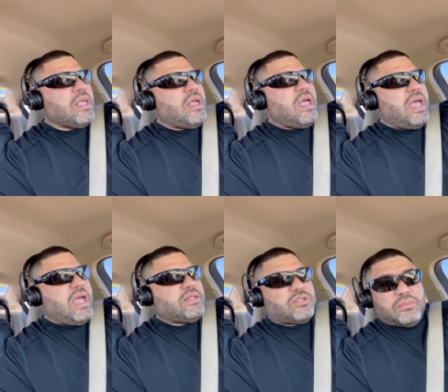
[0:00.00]

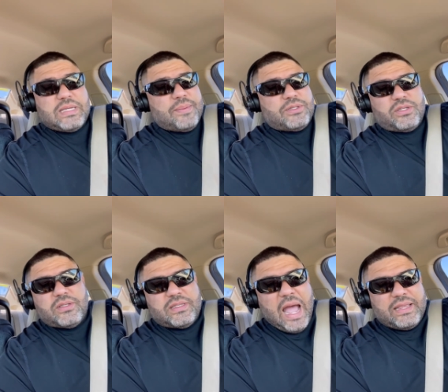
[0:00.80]
And sometimes it's
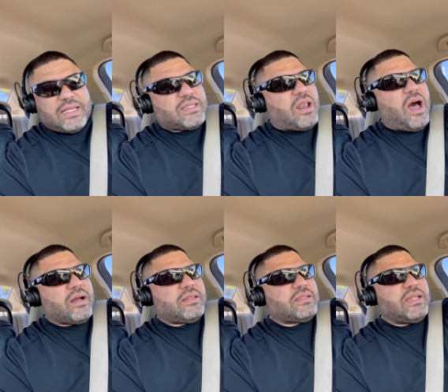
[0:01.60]
just that's
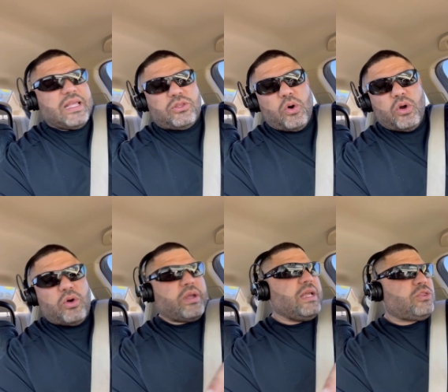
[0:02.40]
clogged, doesn't let the oil
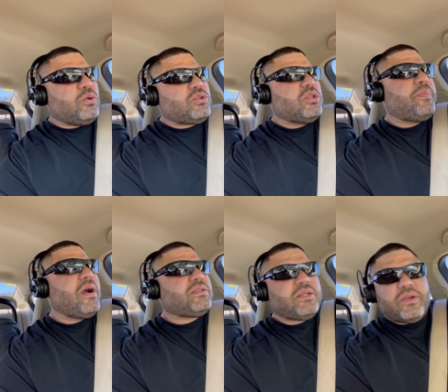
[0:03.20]
get through to the
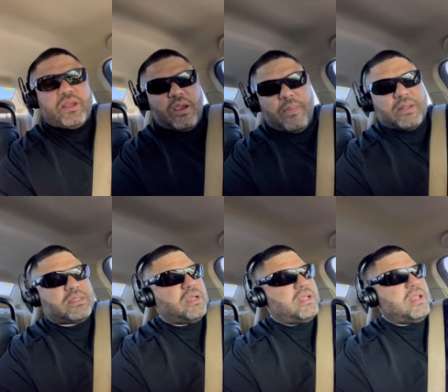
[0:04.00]
power steering gearbox
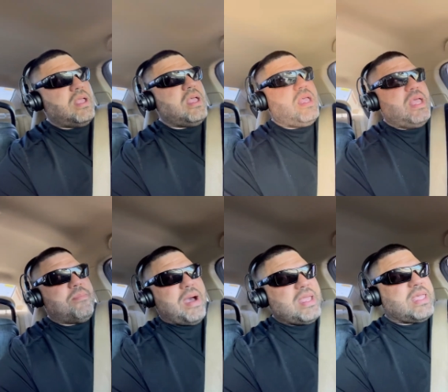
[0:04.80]
good. In
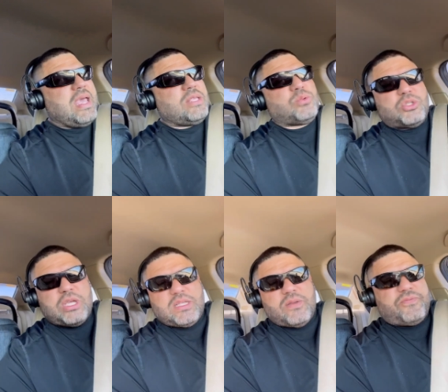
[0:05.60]
my case, we
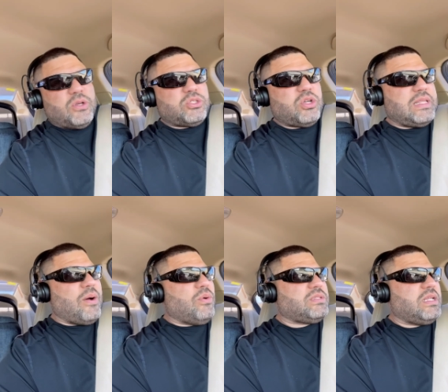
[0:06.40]
changed the filter. That
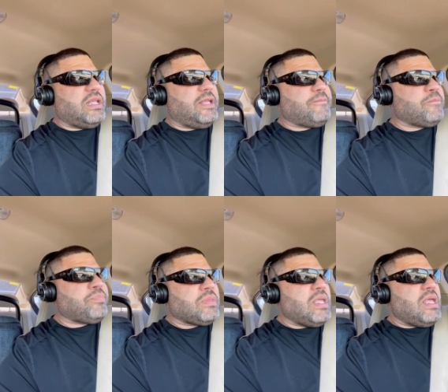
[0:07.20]
wasn't it.
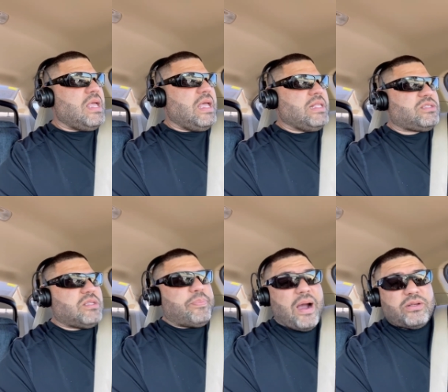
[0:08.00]
It's the
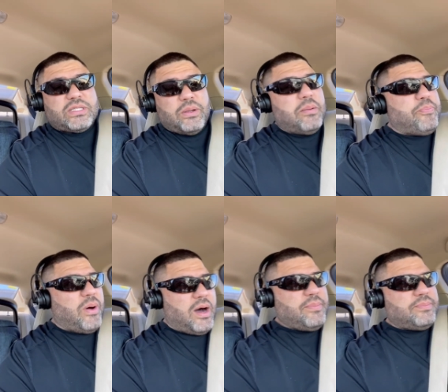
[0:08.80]
power steering
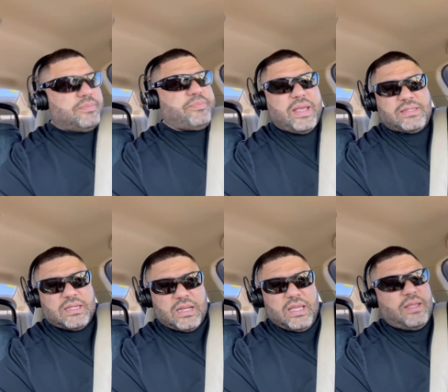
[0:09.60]
pump,
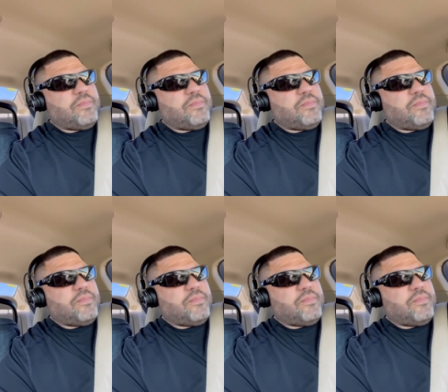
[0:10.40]
basically,